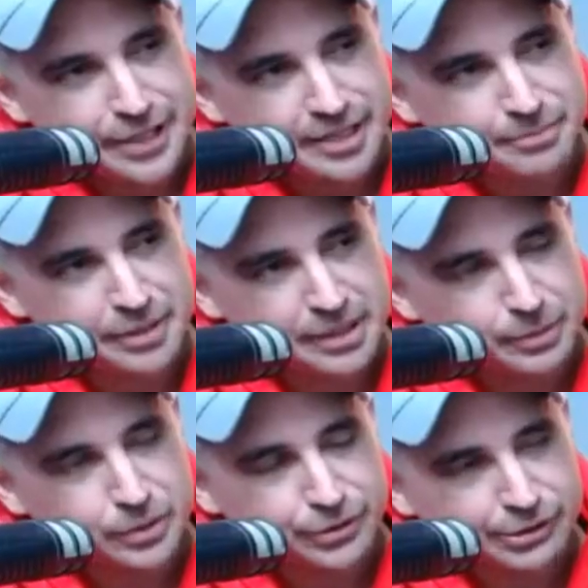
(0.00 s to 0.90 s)
10
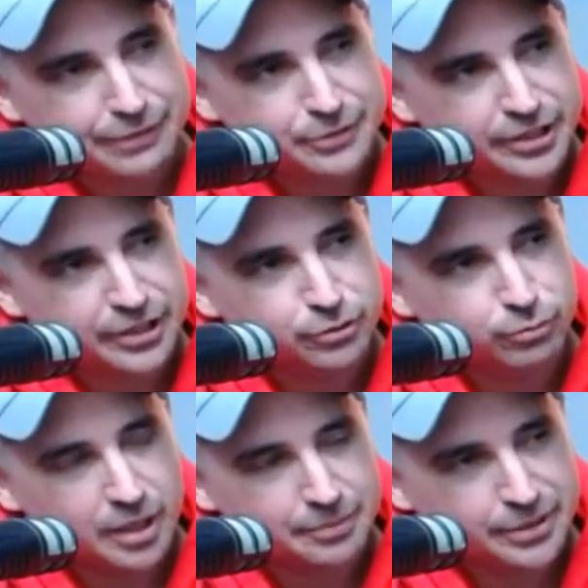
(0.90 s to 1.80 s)
people, you have to kill
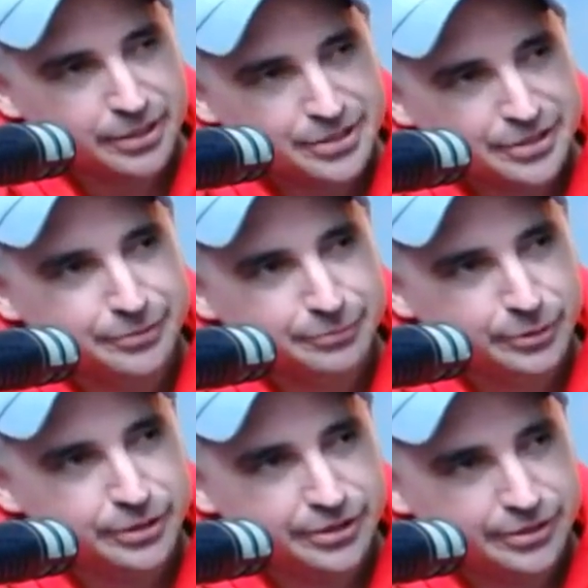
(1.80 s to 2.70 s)
one person. Would you